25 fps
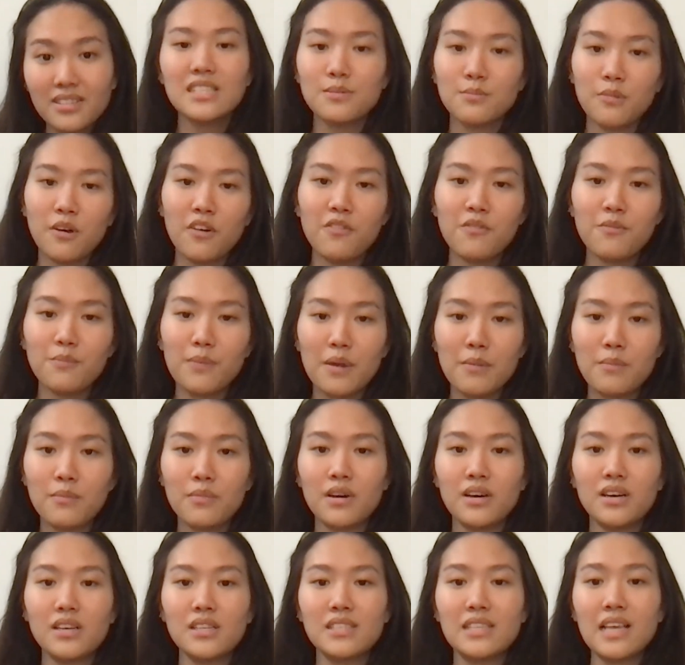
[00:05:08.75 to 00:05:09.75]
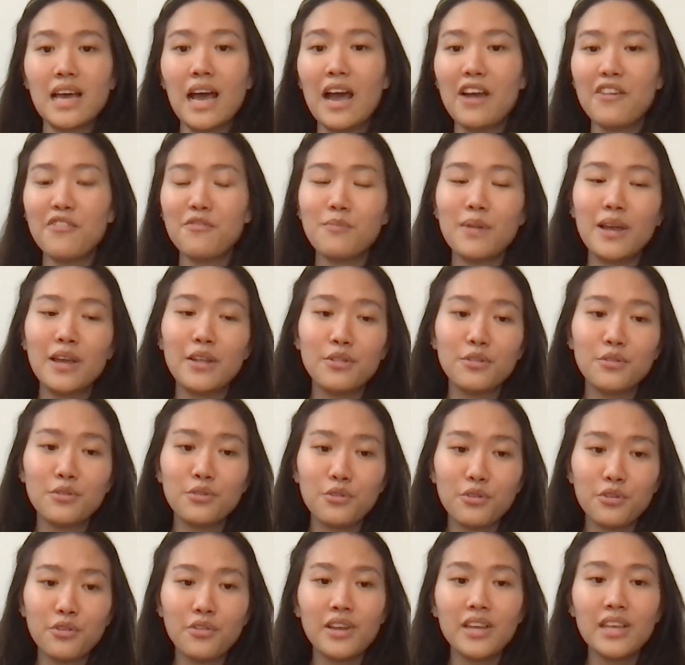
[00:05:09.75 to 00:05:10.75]
SMURF members that I've
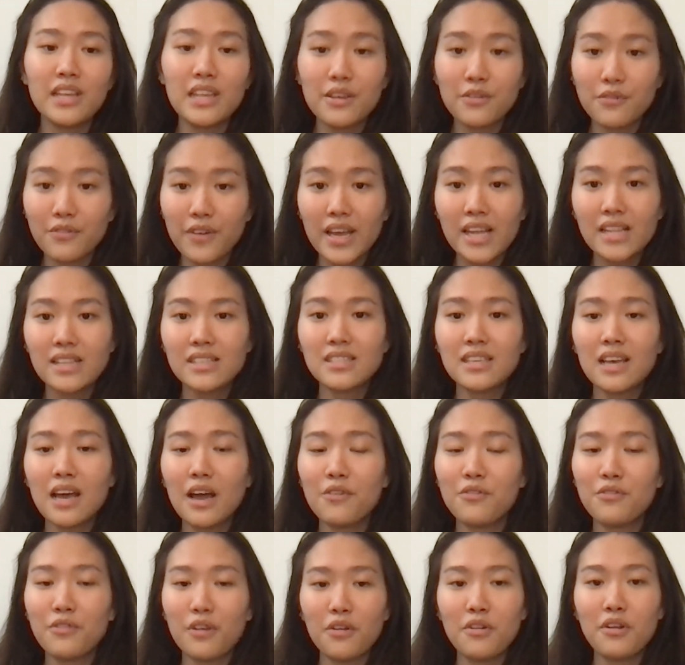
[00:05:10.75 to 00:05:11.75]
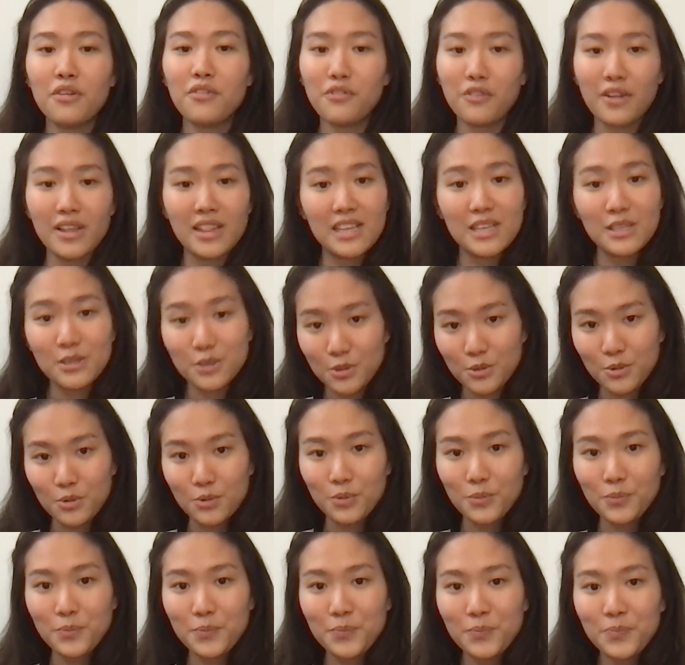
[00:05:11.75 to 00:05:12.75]
met during events are very friendly
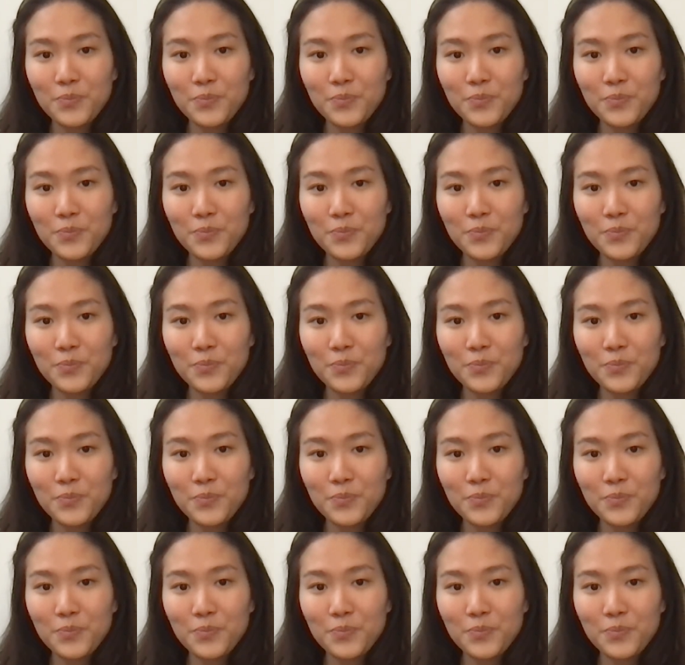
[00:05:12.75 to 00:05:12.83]
too.